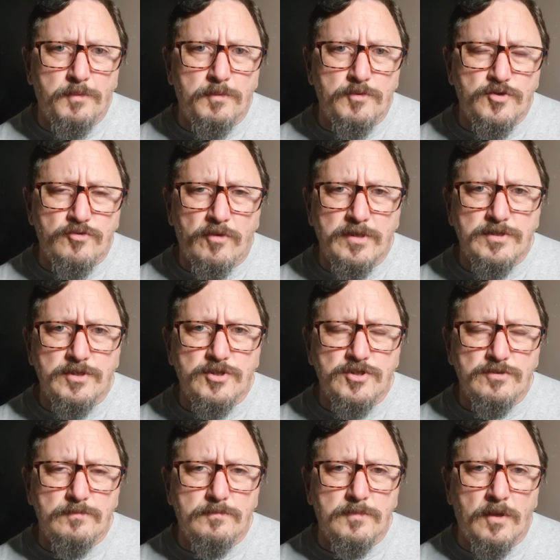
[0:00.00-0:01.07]
We were trying to
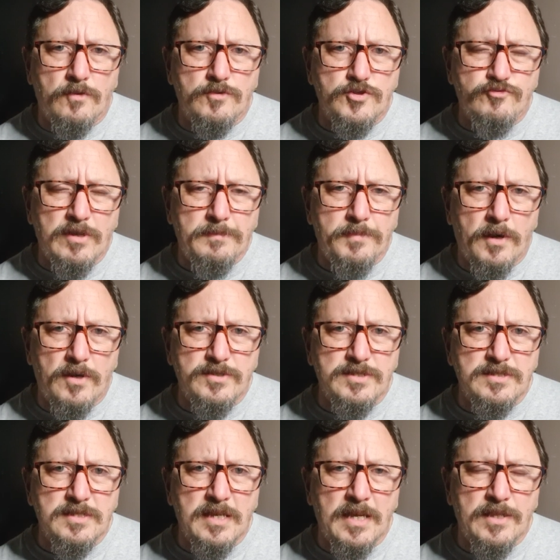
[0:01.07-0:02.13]
string
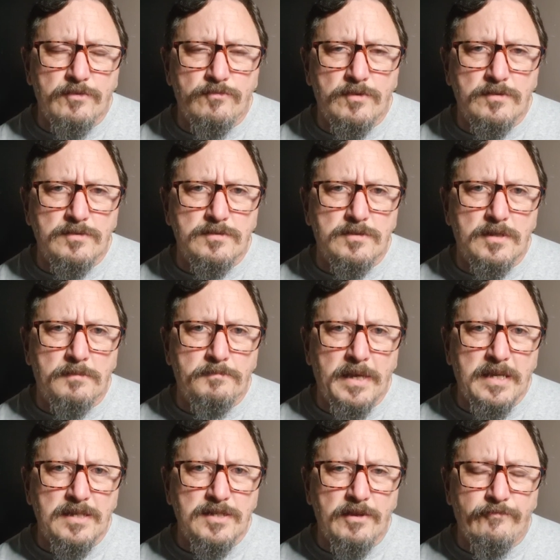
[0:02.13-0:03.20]
passes together and
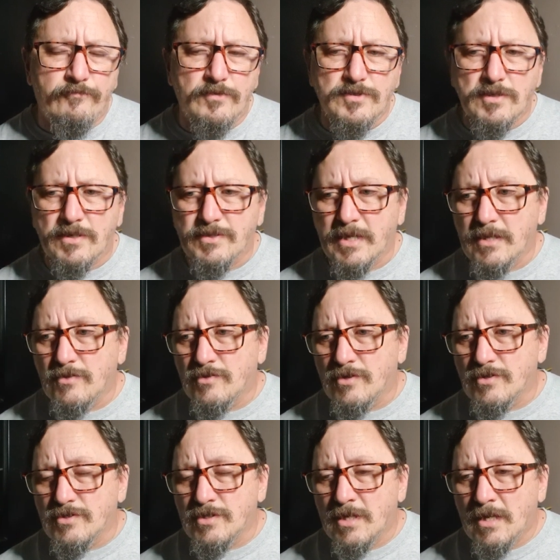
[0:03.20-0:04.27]
make a difference. I think
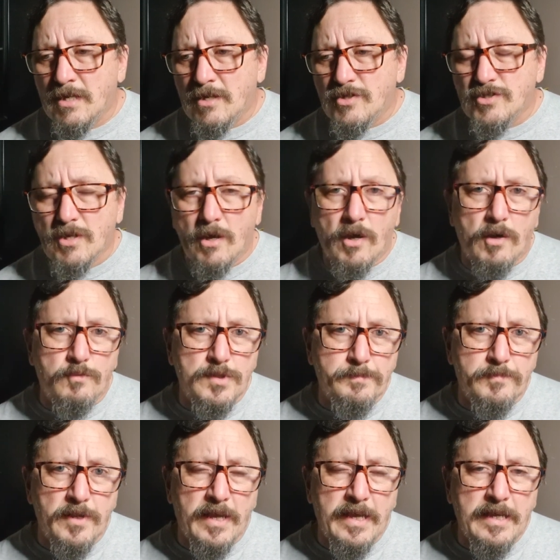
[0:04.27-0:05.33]
that Zaha was
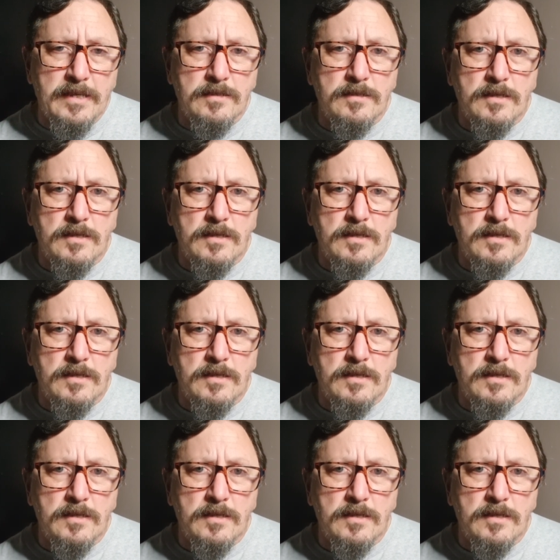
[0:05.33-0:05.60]
playing